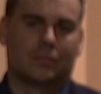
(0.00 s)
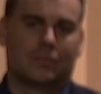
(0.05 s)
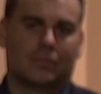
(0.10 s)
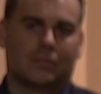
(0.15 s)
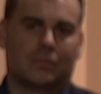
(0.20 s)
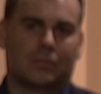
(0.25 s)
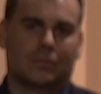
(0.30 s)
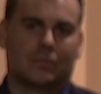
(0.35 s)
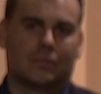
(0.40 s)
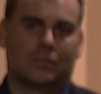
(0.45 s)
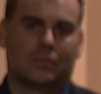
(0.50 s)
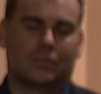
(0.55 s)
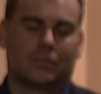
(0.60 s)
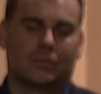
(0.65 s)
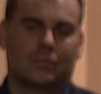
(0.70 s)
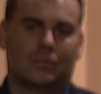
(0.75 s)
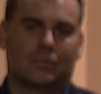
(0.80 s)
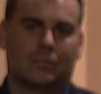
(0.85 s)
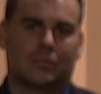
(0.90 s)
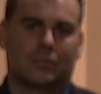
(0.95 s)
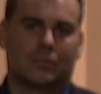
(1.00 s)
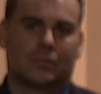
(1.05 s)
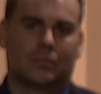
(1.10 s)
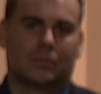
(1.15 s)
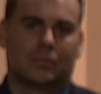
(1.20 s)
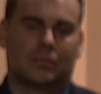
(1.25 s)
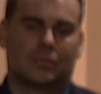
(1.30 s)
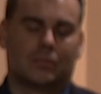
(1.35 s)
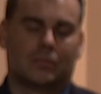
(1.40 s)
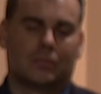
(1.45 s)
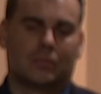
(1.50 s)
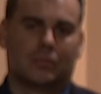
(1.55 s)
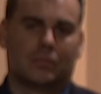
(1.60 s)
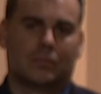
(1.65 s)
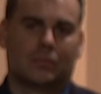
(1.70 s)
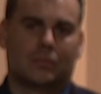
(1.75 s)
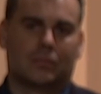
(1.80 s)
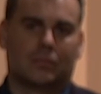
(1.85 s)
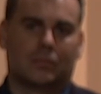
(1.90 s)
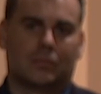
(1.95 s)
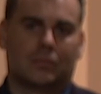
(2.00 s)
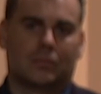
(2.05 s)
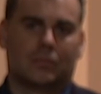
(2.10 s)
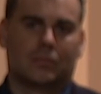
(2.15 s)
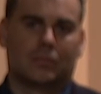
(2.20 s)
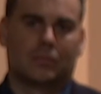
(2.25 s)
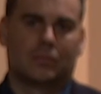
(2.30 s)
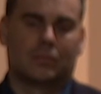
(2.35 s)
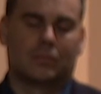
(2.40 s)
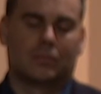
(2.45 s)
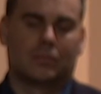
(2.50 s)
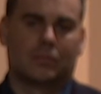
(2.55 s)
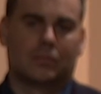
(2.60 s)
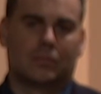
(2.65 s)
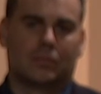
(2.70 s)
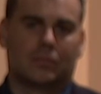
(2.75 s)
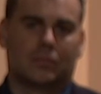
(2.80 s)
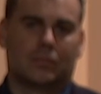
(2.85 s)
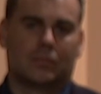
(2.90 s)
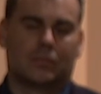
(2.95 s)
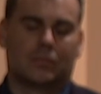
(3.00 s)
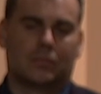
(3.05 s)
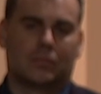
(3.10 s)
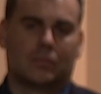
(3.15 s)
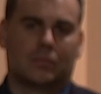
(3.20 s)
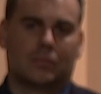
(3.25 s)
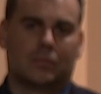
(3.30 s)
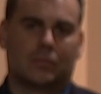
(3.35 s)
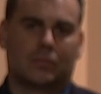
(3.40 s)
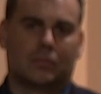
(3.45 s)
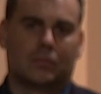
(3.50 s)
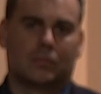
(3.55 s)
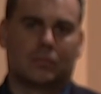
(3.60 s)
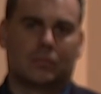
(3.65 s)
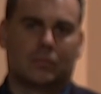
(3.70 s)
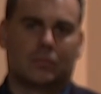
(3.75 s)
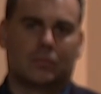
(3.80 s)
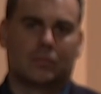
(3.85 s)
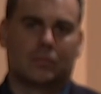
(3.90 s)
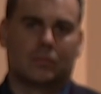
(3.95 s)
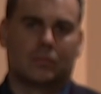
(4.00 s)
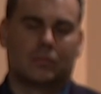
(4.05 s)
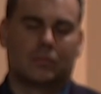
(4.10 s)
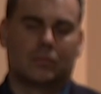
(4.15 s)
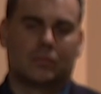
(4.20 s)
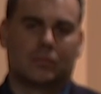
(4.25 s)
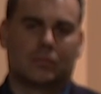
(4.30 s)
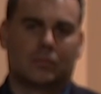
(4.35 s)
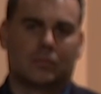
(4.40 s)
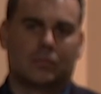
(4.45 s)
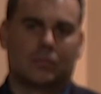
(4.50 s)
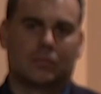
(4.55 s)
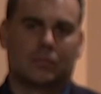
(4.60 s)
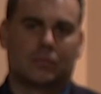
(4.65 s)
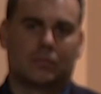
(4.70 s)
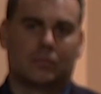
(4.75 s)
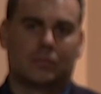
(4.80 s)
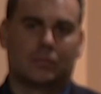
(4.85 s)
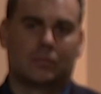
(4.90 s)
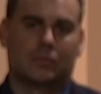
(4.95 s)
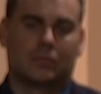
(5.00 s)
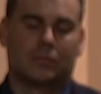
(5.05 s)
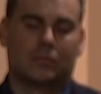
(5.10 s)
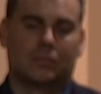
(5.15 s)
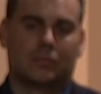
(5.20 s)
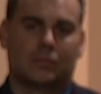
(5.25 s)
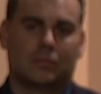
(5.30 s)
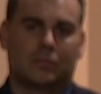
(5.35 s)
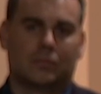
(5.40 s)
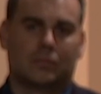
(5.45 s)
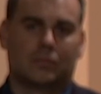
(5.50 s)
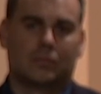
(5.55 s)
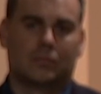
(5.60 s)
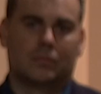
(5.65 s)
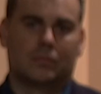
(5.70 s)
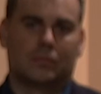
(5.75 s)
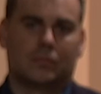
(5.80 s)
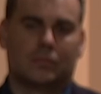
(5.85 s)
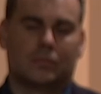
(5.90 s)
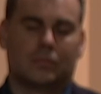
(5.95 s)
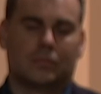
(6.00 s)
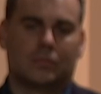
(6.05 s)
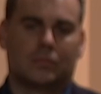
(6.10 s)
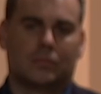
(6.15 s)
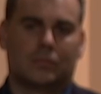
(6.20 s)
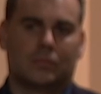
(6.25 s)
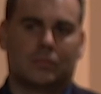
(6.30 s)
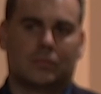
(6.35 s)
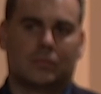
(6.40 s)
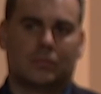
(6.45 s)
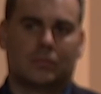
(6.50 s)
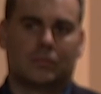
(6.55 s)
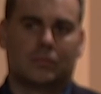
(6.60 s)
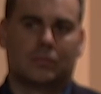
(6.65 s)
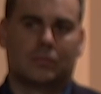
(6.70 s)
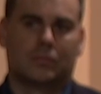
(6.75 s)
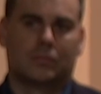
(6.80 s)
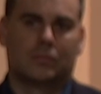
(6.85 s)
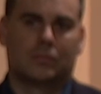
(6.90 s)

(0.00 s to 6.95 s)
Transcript: (silent)